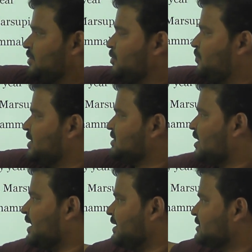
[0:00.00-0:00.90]
UPSC
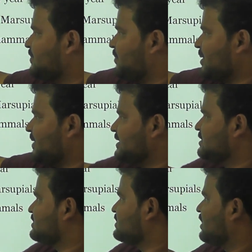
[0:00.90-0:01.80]
likes
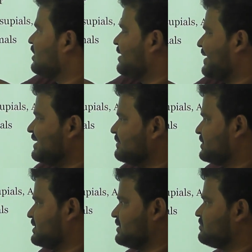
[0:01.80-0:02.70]
primates, apes,